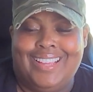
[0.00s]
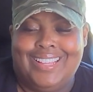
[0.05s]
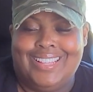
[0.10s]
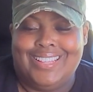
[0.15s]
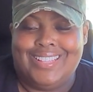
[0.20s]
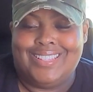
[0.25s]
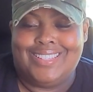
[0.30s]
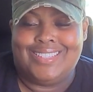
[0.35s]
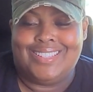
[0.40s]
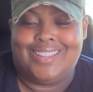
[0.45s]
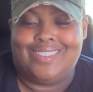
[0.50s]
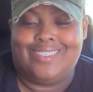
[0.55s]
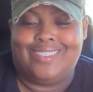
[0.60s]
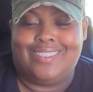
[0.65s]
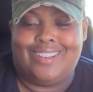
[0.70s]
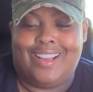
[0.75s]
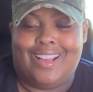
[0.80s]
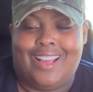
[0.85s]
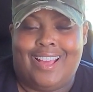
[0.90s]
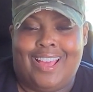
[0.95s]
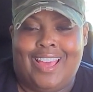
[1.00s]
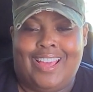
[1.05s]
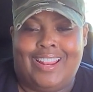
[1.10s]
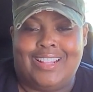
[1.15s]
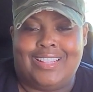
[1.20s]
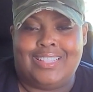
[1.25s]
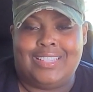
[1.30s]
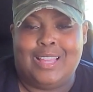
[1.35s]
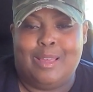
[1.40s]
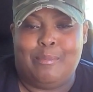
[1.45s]
So I had to
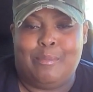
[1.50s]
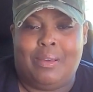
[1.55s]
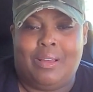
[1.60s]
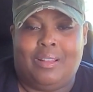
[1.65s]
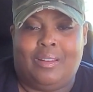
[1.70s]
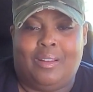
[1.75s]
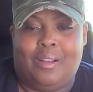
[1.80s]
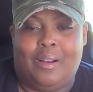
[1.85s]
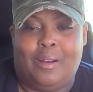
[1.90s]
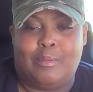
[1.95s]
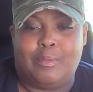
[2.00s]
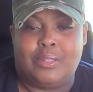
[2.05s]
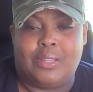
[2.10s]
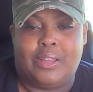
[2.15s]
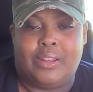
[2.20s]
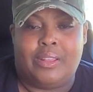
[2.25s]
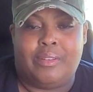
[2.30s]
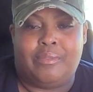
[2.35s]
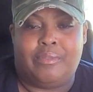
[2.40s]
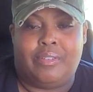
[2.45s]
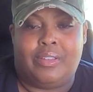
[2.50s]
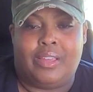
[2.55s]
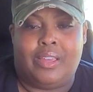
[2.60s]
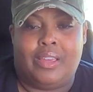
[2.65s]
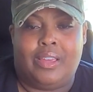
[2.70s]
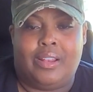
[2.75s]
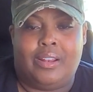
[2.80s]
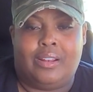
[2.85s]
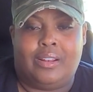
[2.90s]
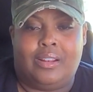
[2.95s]
set my alarm so I didn't
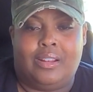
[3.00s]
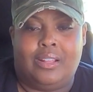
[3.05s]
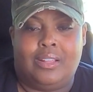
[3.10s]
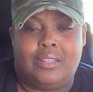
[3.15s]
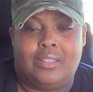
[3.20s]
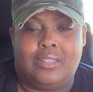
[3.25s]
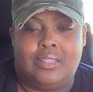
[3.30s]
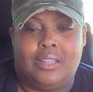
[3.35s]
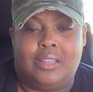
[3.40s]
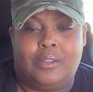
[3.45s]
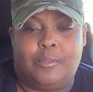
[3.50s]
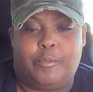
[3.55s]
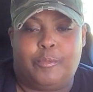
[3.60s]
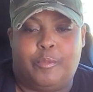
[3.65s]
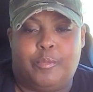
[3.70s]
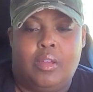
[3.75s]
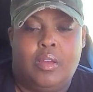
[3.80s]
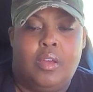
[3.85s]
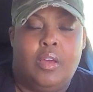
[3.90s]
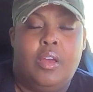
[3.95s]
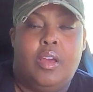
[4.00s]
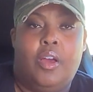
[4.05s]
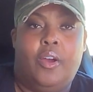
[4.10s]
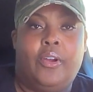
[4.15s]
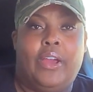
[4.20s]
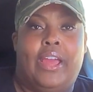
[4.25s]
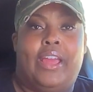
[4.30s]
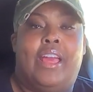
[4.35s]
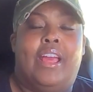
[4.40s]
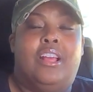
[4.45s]
forget. Let's see.
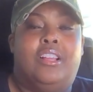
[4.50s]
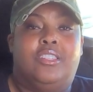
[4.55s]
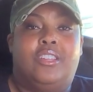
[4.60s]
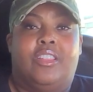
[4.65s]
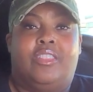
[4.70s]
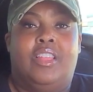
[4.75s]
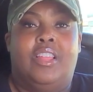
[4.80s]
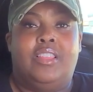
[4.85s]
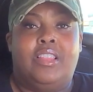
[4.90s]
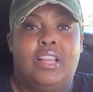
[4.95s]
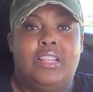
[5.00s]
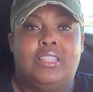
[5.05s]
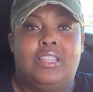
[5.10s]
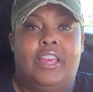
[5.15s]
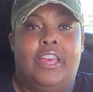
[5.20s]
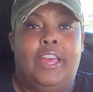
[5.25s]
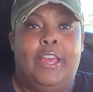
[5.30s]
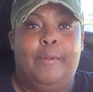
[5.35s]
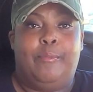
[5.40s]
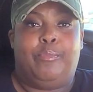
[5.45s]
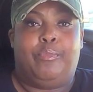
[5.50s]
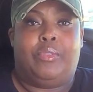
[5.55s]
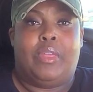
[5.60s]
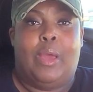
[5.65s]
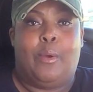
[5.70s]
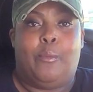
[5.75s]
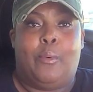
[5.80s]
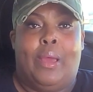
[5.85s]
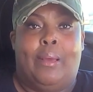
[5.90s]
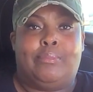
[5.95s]
Okay, so I think that's it.
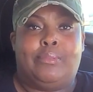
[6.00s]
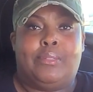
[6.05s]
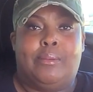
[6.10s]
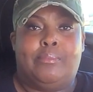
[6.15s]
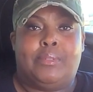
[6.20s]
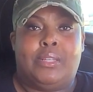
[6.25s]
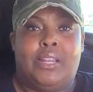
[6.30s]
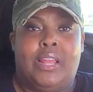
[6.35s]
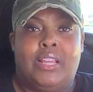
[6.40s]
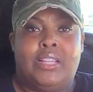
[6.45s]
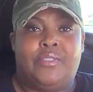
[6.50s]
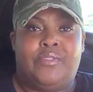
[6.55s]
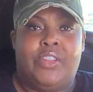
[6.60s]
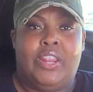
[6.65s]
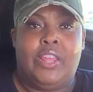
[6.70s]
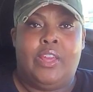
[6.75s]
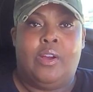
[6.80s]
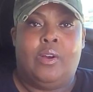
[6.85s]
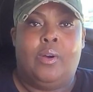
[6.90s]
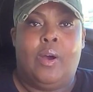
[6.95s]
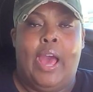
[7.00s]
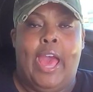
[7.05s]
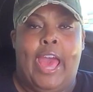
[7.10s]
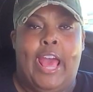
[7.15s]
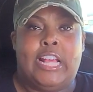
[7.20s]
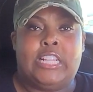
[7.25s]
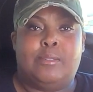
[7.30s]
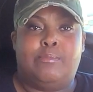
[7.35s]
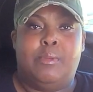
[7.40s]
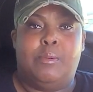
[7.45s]
That wraps up today's video.
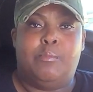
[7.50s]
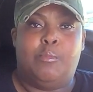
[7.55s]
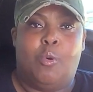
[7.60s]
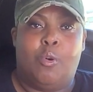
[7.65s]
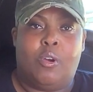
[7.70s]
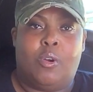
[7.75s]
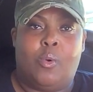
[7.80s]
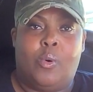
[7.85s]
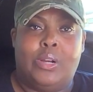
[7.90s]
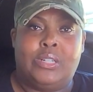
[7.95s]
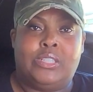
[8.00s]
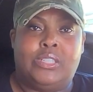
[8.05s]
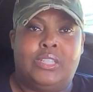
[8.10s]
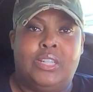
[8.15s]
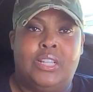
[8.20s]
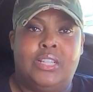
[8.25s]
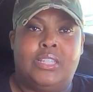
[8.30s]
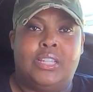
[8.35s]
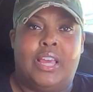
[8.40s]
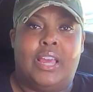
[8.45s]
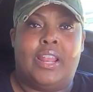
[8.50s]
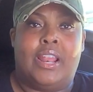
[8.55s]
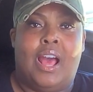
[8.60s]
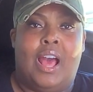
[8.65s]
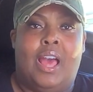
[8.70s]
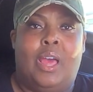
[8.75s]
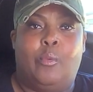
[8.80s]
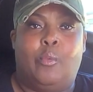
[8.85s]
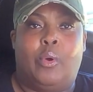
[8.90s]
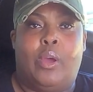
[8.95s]
Ask me more questions and
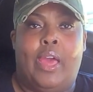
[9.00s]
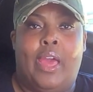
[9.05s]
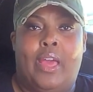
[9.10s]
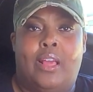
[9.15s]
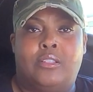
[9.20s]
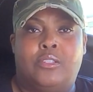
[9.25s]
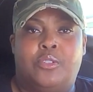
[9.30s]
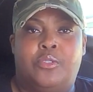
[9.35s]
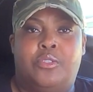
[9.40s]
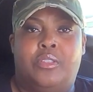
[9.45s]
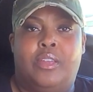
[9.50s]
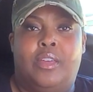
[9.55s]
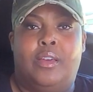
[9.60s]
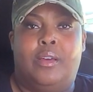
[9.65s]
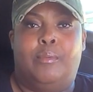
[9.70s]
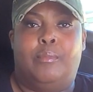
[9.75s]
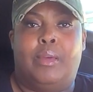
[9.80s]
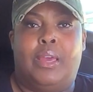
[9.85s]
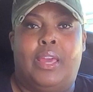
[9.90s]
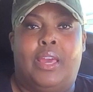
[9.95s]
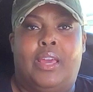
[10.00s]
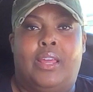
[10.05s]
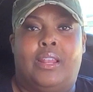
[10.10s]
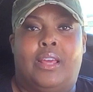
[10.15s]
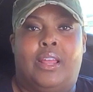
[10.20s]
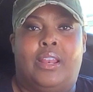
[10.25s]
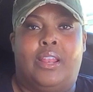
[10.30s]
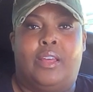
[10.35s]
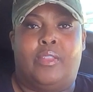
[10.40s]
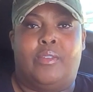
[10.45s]
I will answer them in
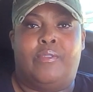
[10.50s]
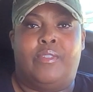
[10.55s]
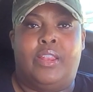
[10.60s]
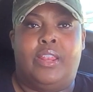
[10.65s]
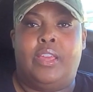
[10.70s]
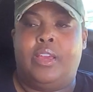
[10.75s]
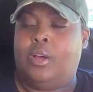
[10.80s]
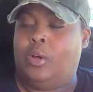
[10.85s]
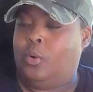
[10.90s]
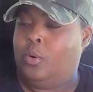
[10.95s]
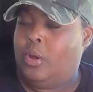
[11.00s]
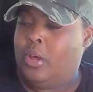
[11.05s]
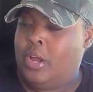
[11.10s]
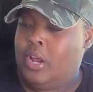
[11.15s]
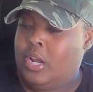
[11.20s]
another video.